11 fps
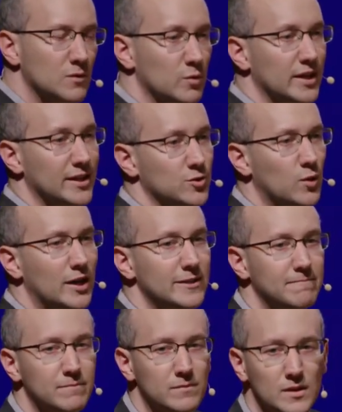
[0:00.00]
We asked why.
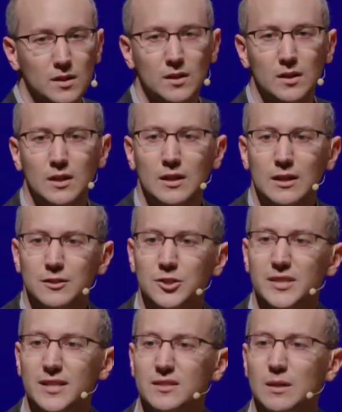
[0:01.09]
She
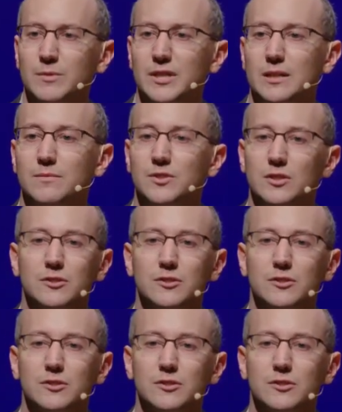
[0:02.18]
said sometimes